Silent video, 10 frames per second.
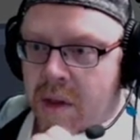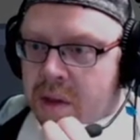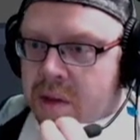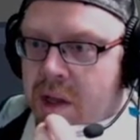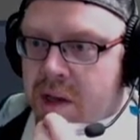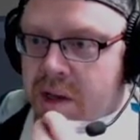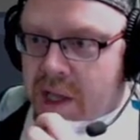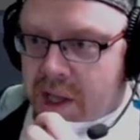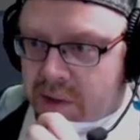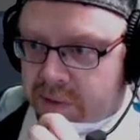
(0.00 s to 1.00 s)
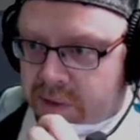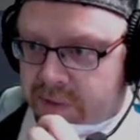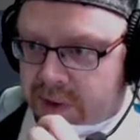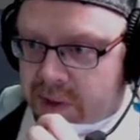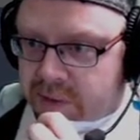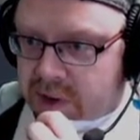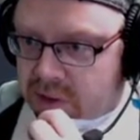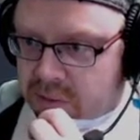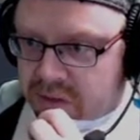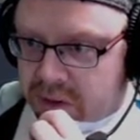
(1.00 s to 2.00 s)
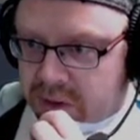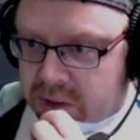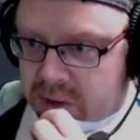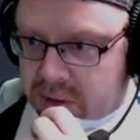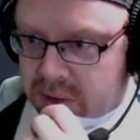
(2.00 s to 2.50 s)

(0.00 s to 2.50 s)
Starting angle for the fill of texture progress.